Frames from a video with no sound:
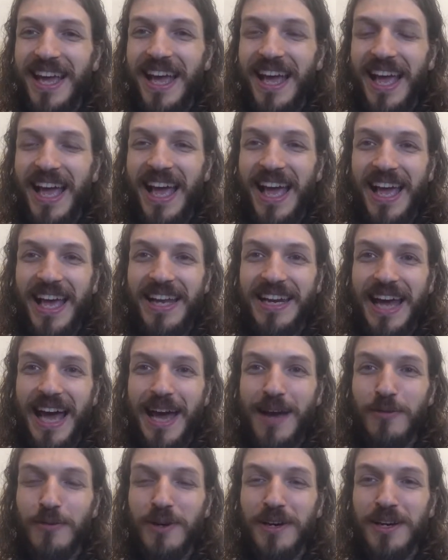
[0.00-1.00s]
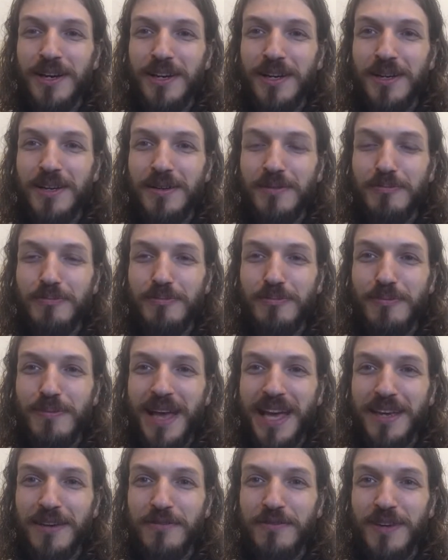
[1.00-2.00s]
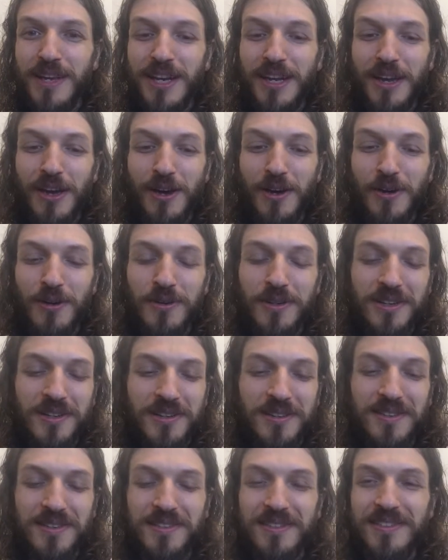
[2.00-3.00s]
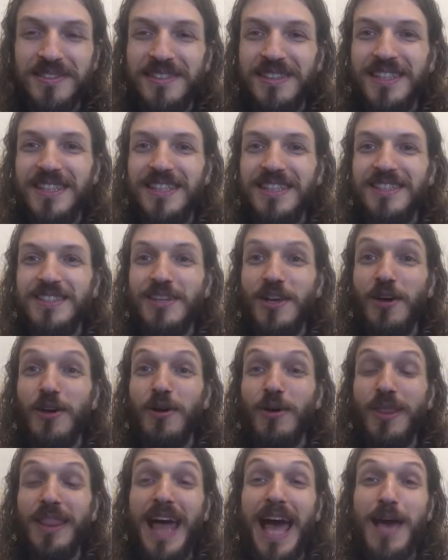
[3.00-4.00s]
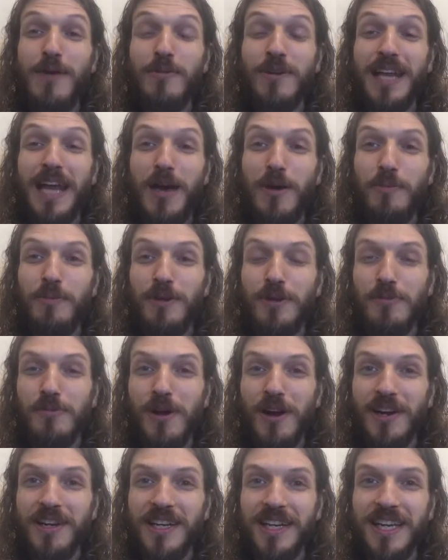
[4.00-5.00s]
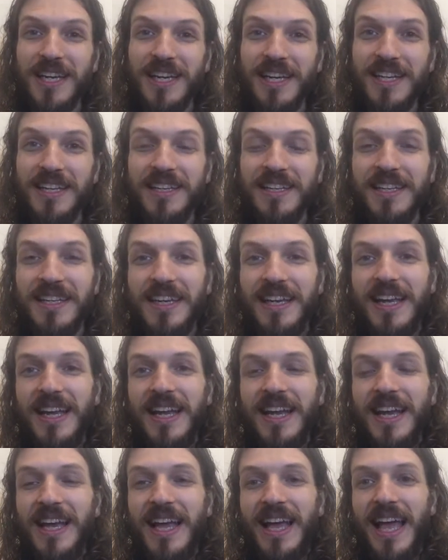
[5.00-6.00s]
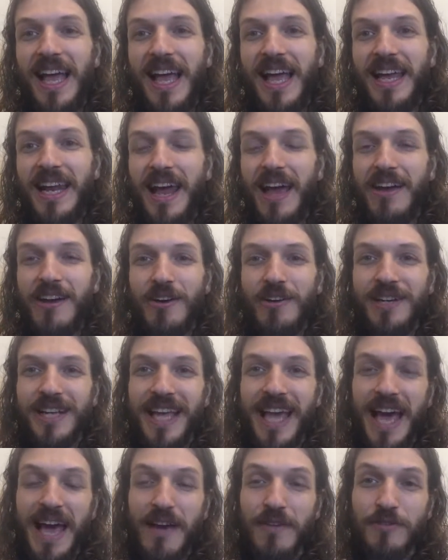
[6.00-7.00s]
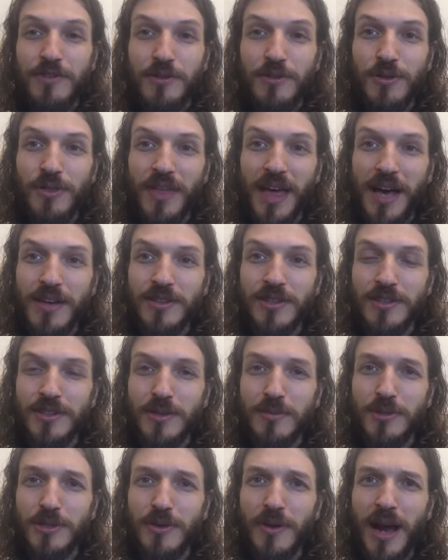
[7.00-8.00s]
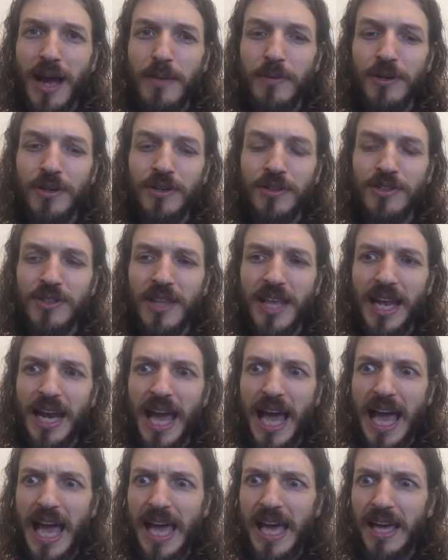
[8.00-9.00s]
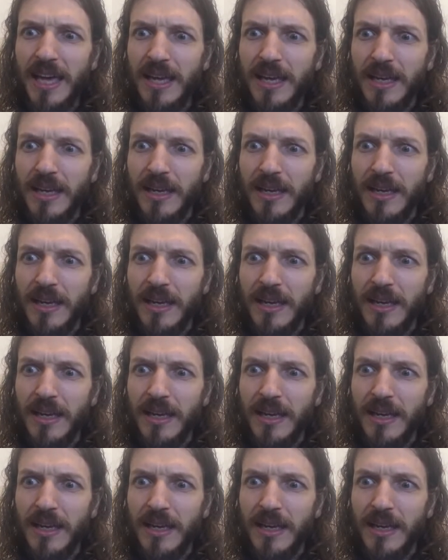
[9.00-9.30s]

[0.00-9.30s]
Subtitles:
and I will make a video. So that would help your marketing. And I already have 2,000 subscribers that I